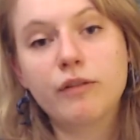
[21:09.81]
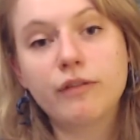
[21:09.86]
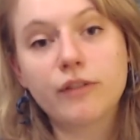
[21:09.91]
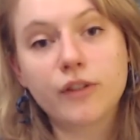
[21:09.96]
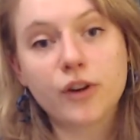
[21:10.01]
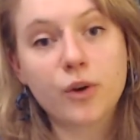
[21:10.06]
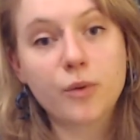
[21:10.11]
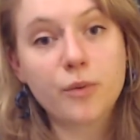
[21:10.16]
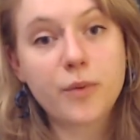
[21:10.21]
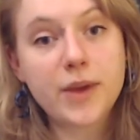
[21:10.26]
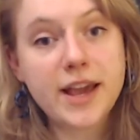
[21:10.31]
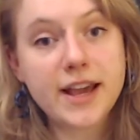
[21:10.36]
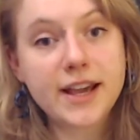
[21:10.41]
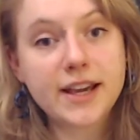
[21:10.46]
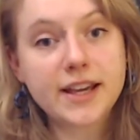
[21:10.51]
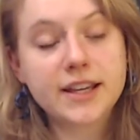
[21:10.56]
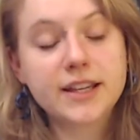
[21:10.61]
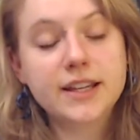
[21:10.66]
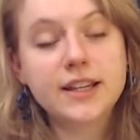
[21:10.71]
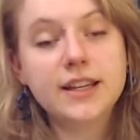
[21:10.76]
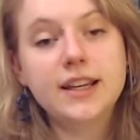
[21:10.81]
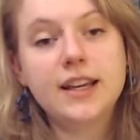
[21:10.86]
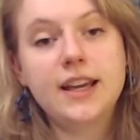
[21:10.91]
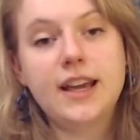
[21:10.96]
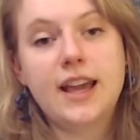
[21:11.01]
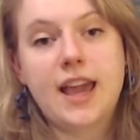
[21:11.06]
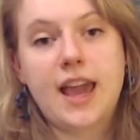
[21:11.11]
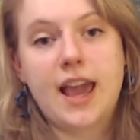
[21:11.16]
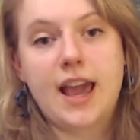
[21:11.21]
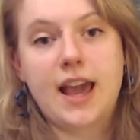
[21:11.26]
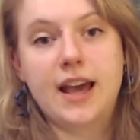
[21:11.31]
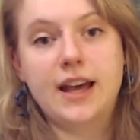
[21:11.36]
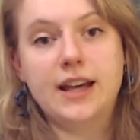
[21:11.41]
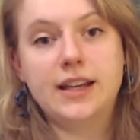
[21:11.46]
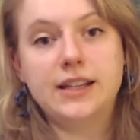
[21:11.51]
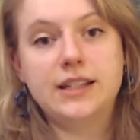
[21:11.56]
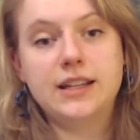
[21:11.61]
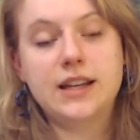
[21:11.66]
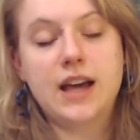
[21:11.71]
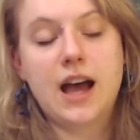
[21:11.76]
for a week,
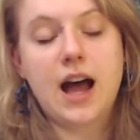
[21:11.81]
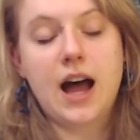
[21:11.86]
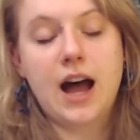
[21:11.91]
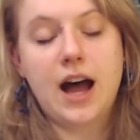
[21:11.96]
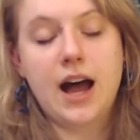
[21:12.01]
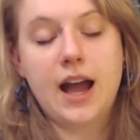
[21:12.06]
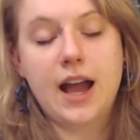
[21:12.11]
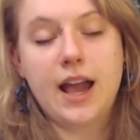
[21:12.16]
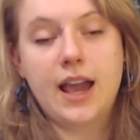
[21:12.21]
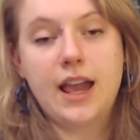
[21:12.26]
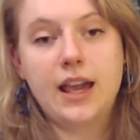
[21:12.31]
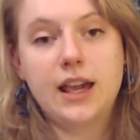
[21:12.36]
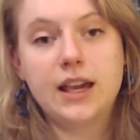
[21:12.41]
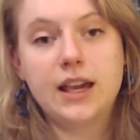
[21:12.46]
and I